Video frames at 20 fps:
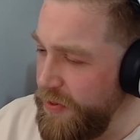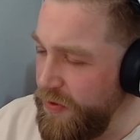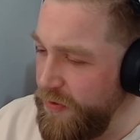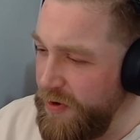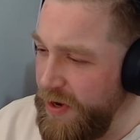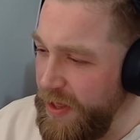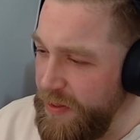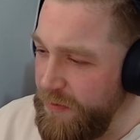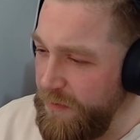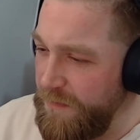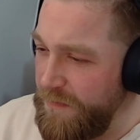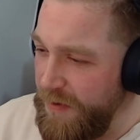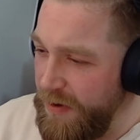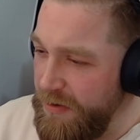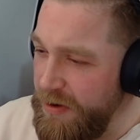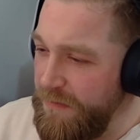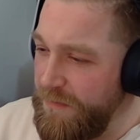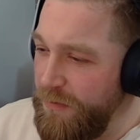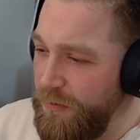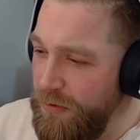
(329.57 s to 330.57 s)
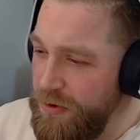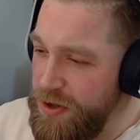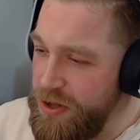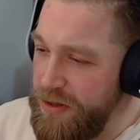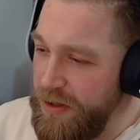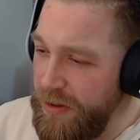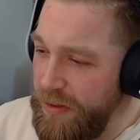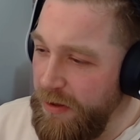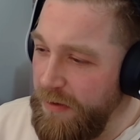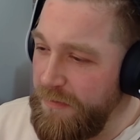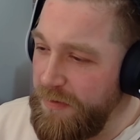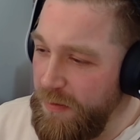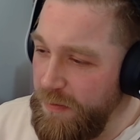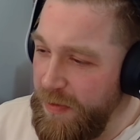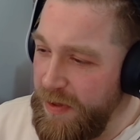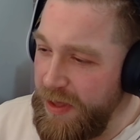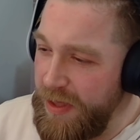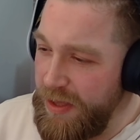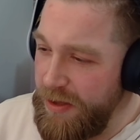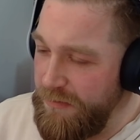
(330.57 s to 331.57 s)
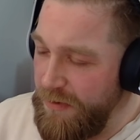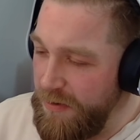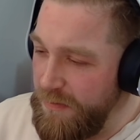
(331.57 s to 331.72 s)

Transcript: So unless you're very fortunate enough to be your